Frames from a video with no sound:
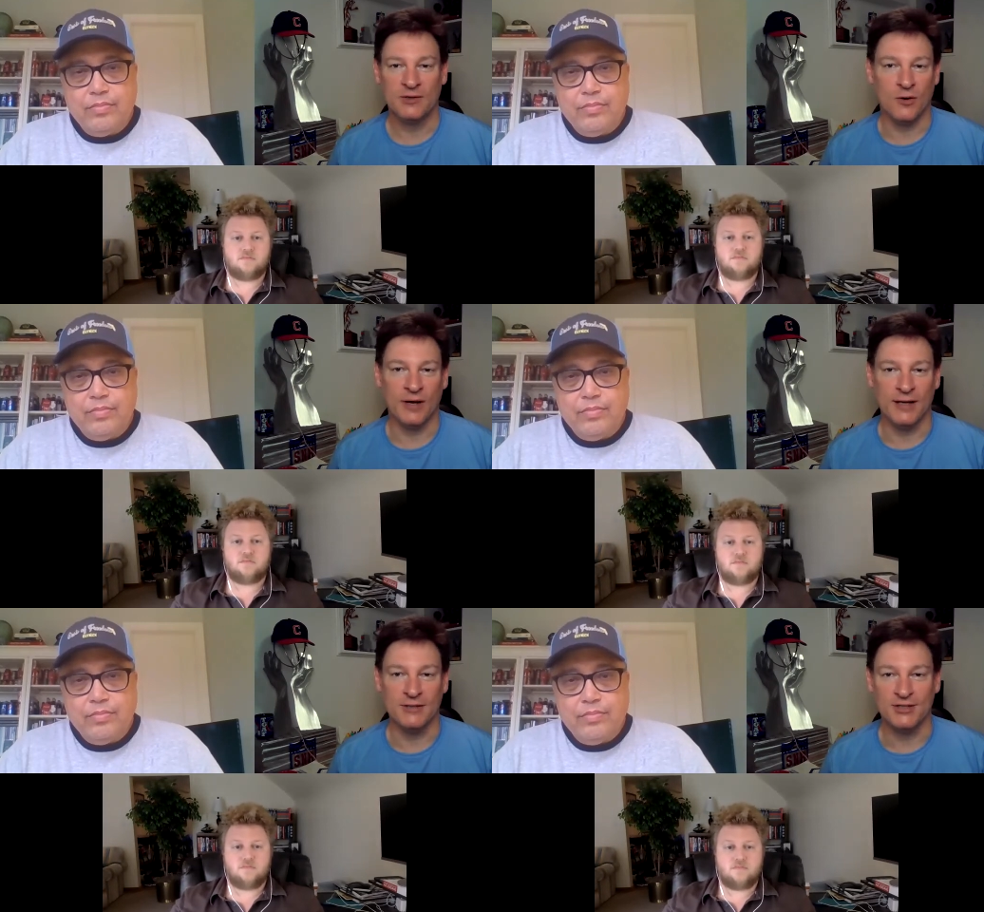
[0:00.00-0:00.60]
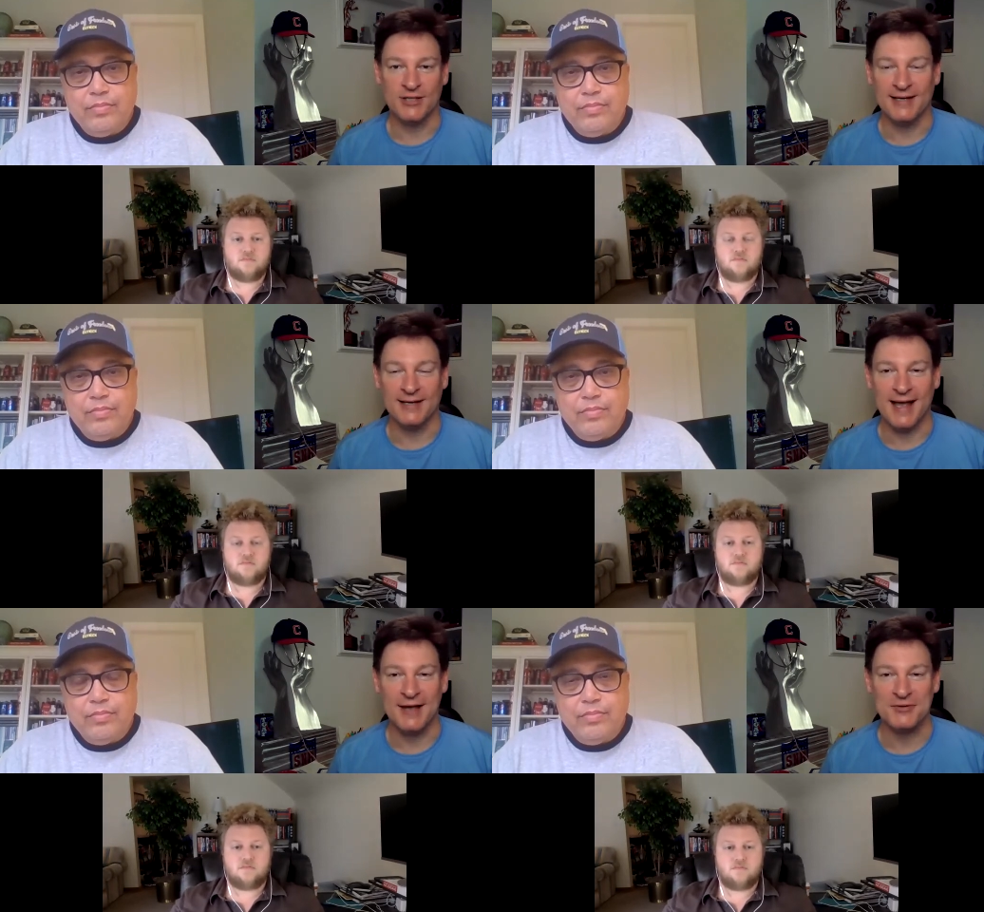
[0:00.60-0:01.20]
Speaker 1: go ahead and just take
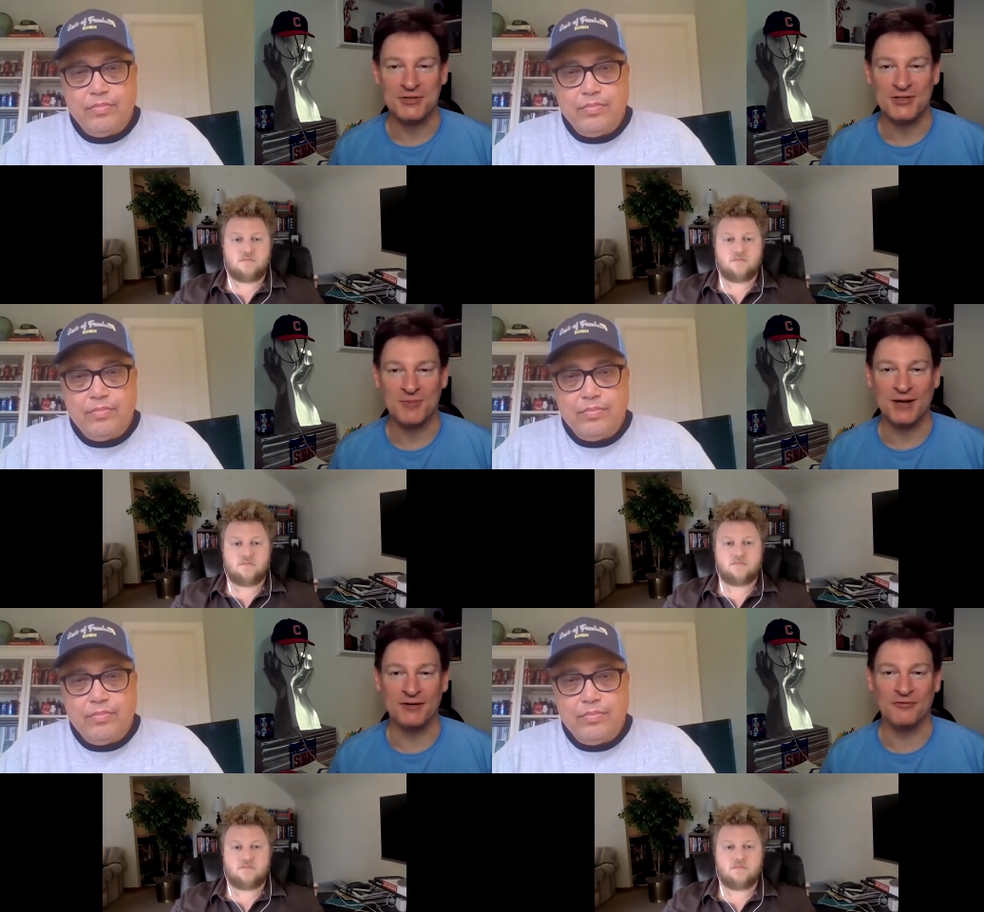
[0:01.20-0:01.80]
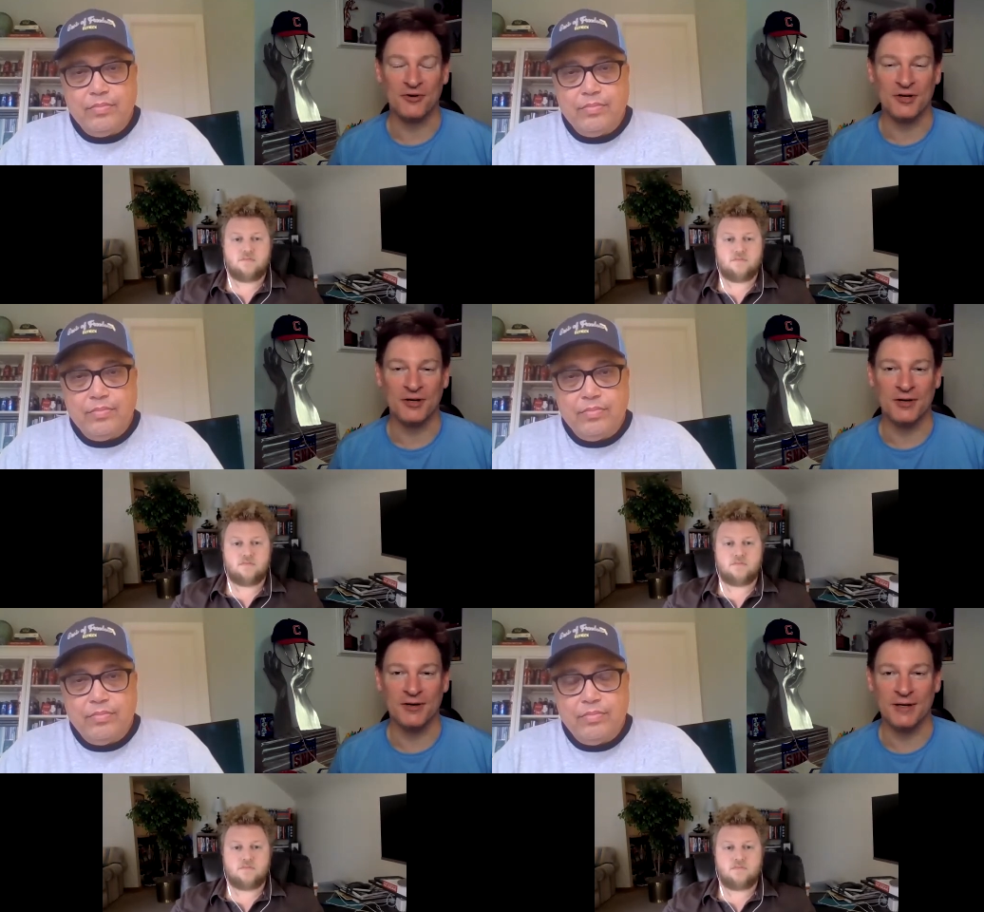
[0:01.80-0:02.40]
a guy who's suspended for a
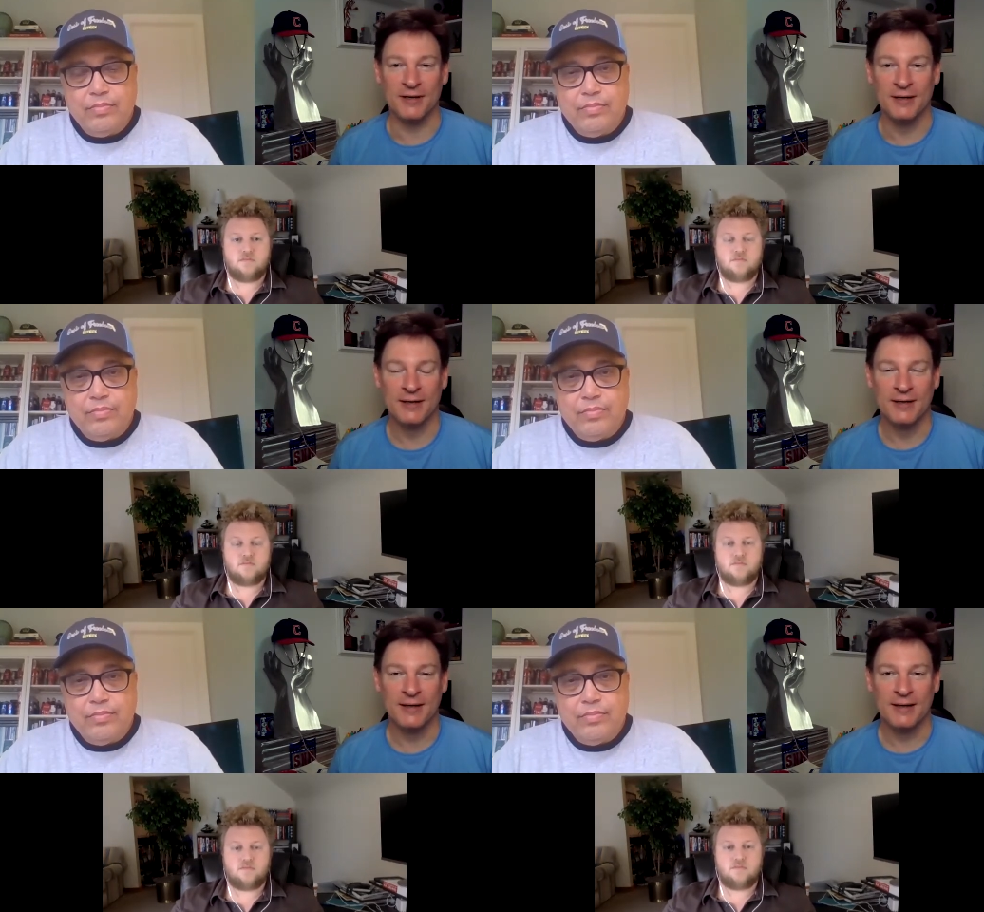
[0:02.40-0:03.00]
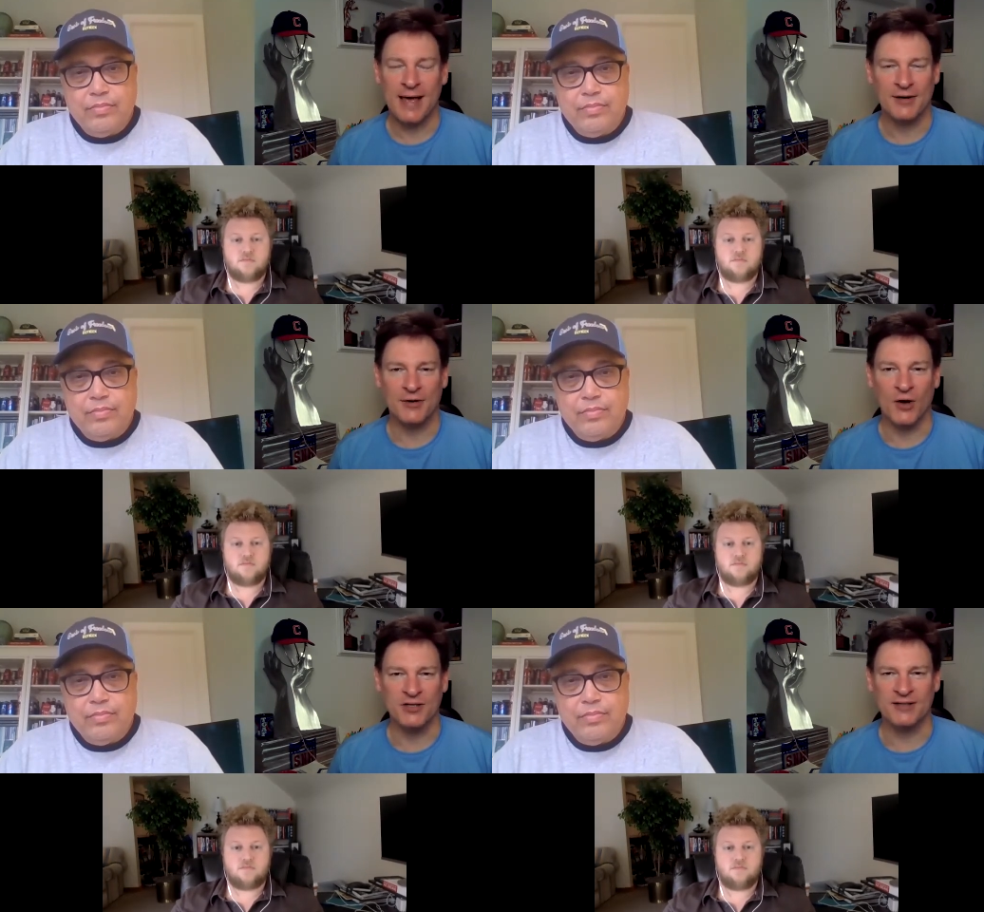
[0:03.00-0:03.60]
year. And I don't
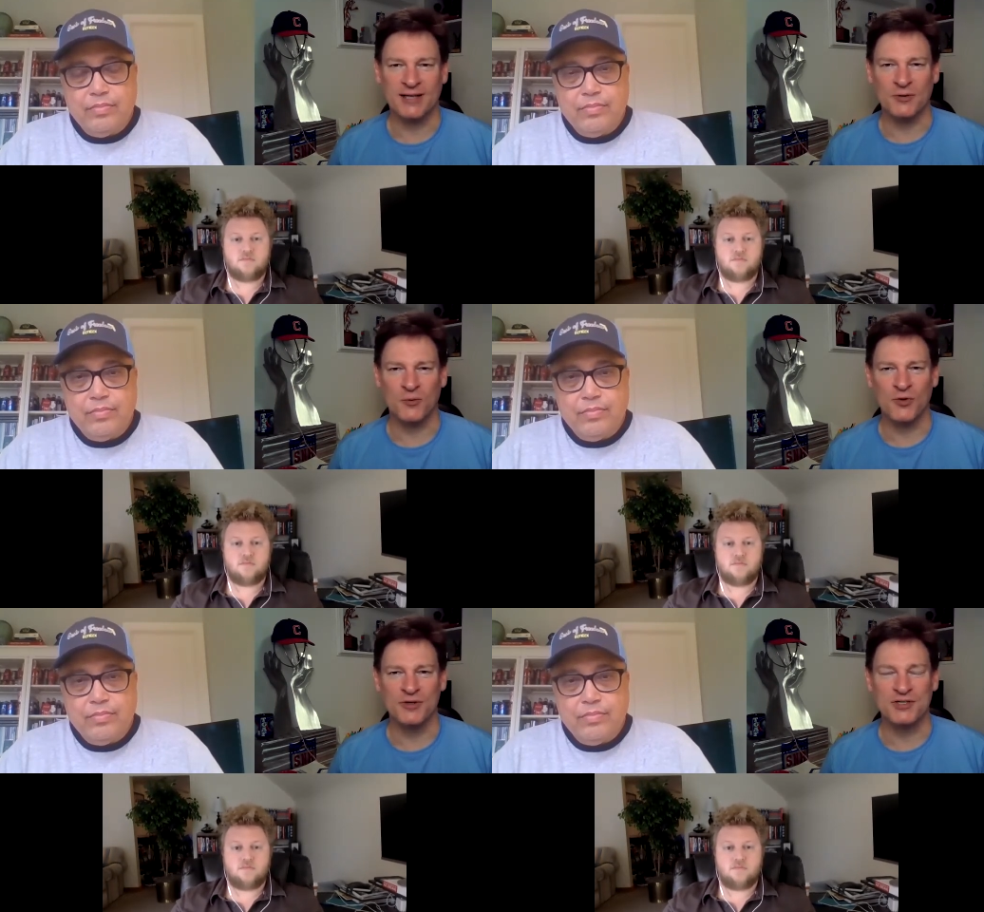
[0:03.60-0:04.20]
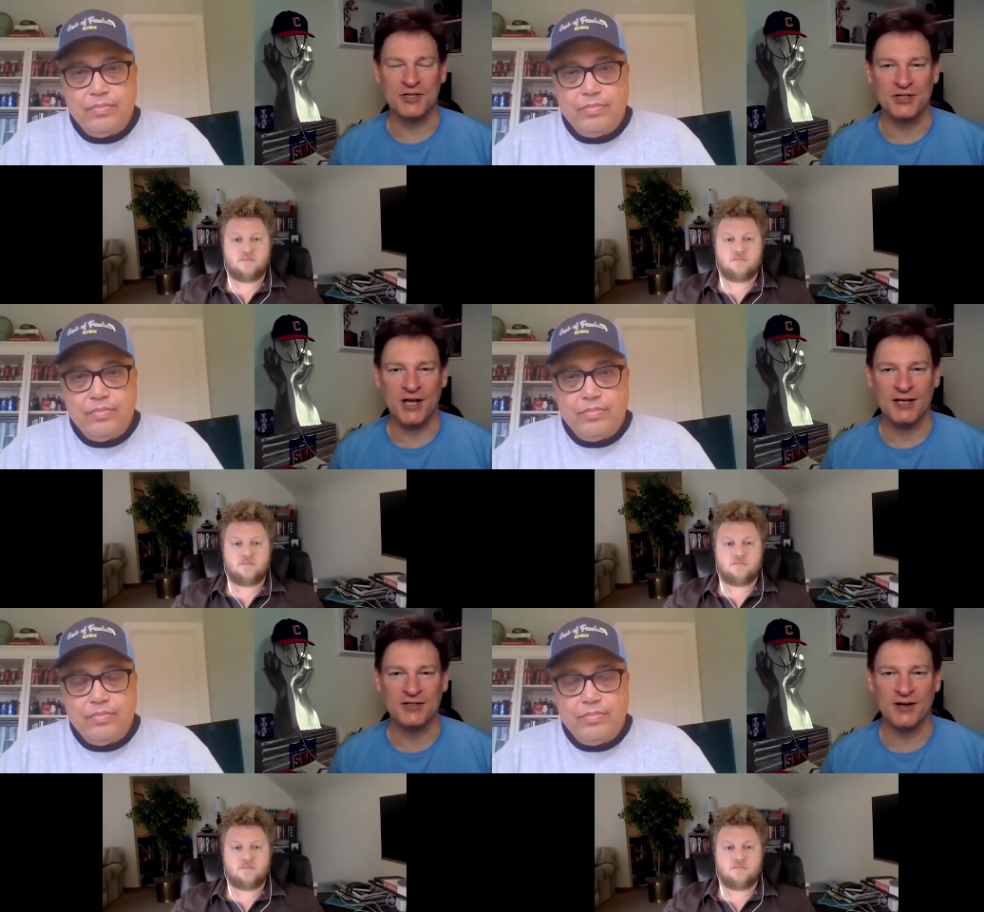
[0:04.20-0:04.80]
know. Do you think the world has just
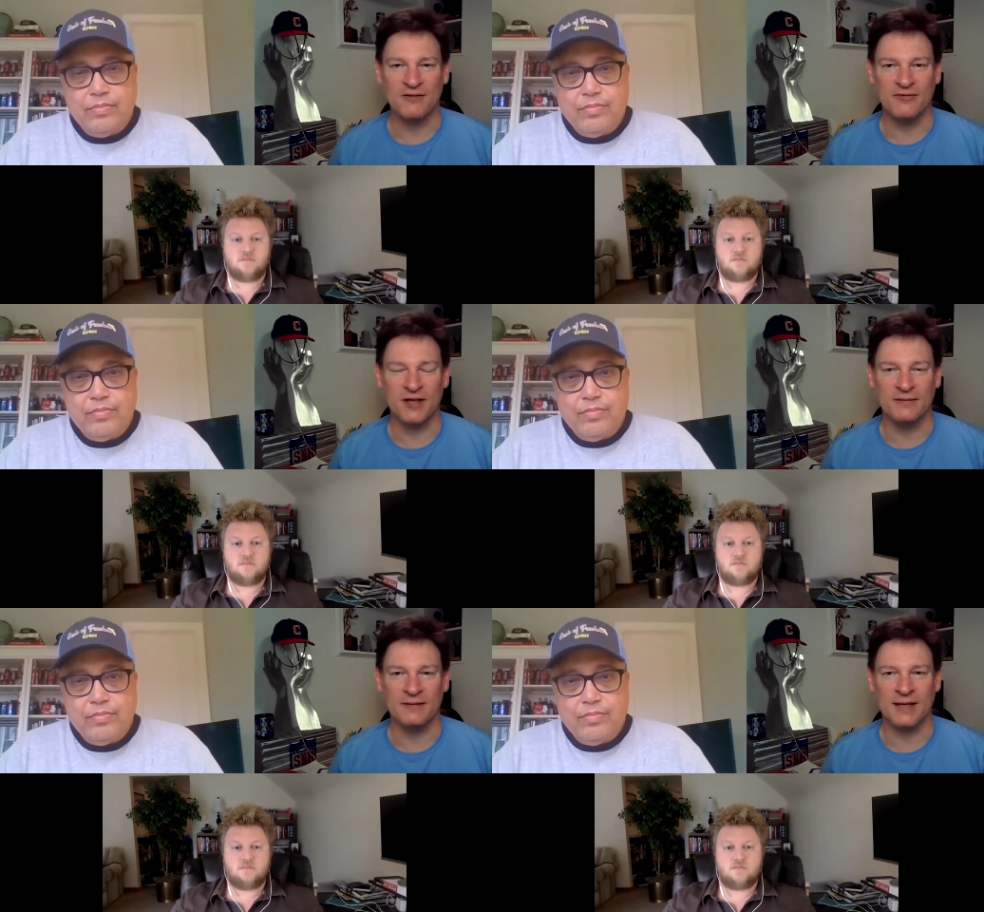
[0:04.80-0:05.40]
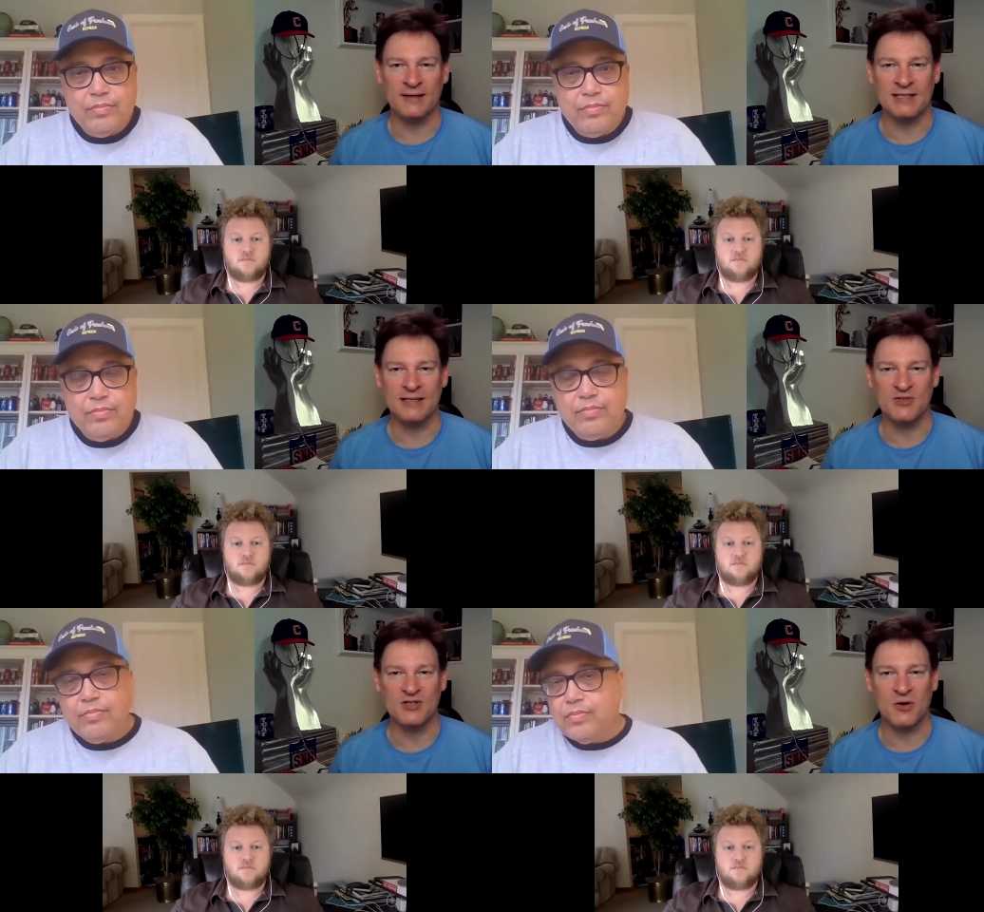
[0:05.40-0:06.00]
changed enough that that
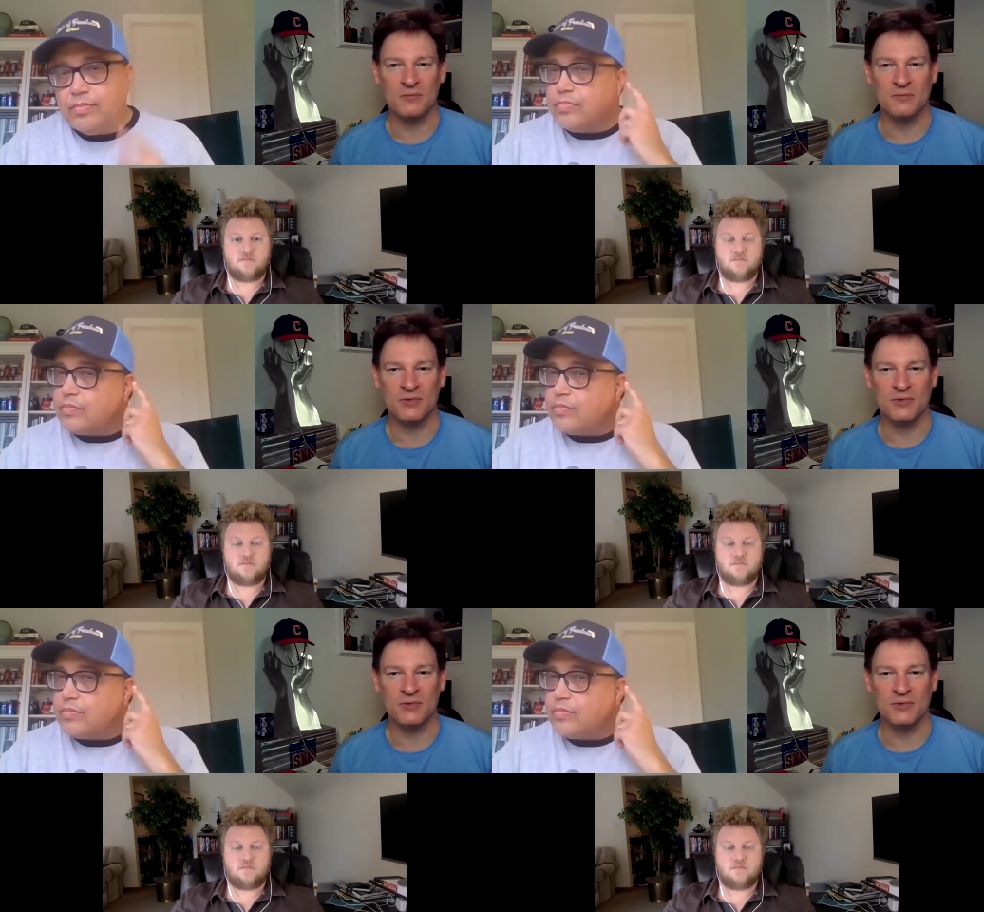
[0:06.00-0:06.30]
teams don't